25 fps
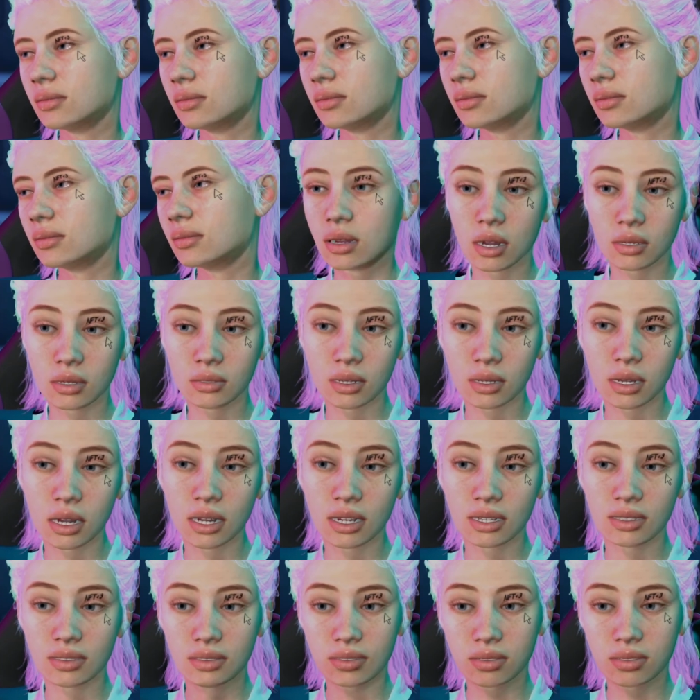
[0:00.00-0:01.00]
We
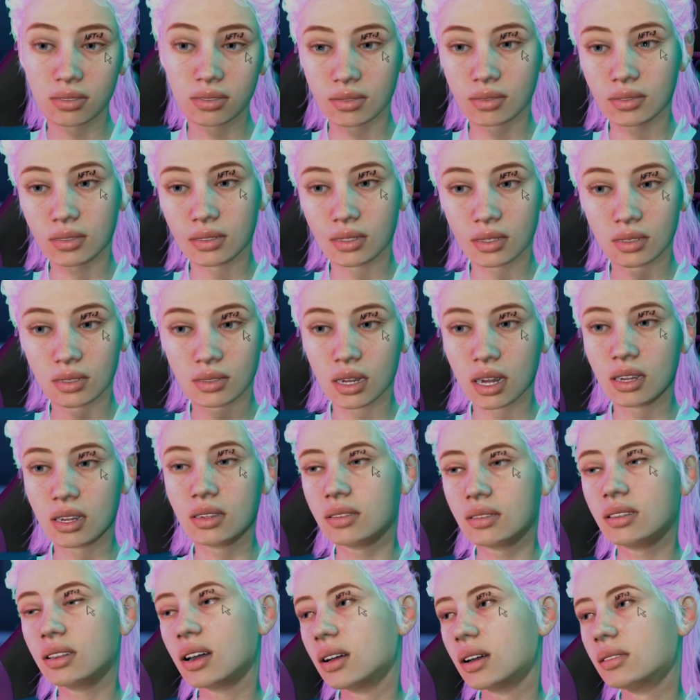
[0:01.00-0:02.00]
got a studio right
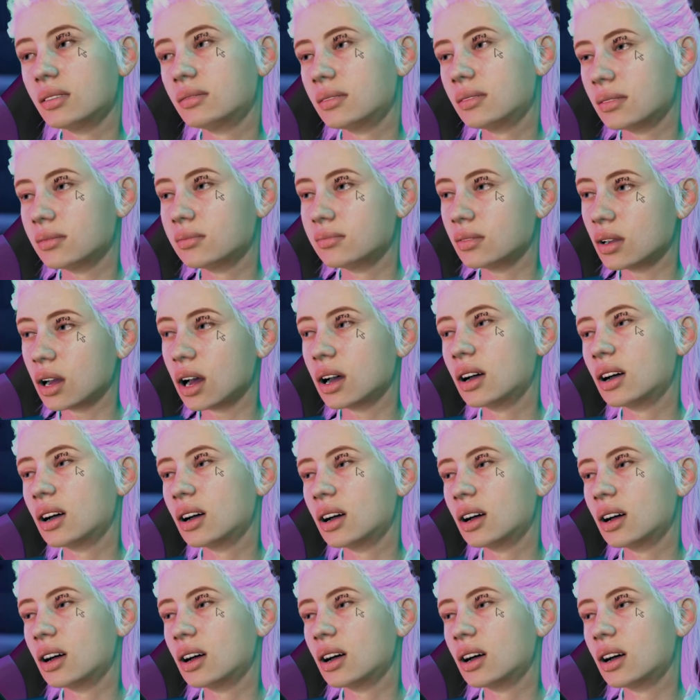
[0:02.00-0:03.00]
there. We
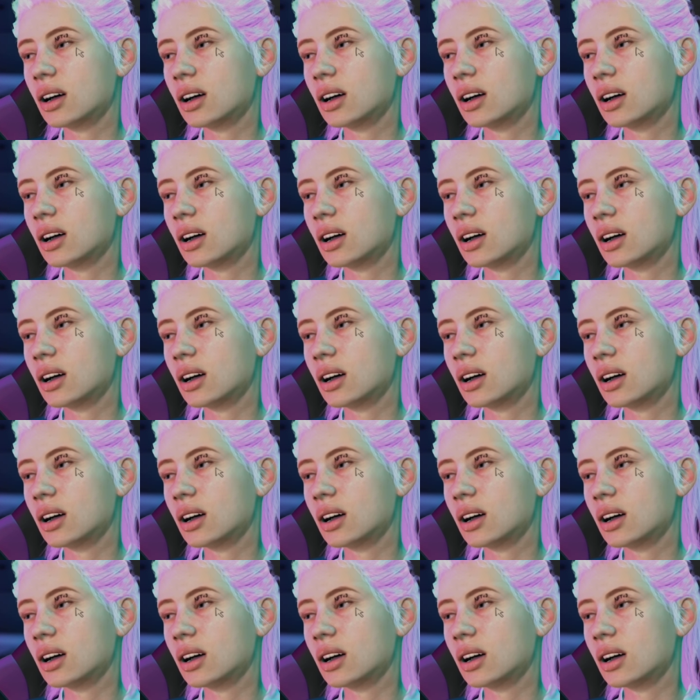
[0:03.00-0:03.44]
can swap